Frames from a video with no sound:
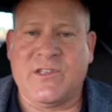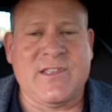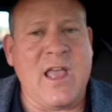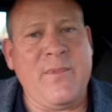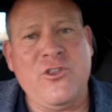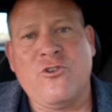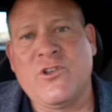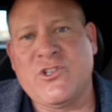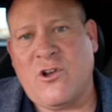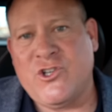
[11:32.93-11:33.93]
does that mean you're
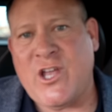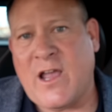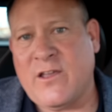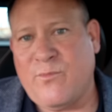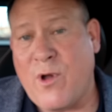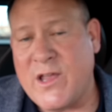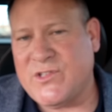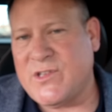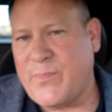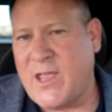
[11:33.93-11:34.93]
gonna start jacking the
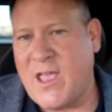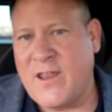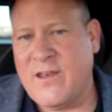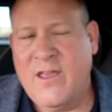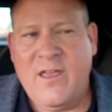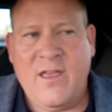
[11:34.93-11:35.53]
prices up again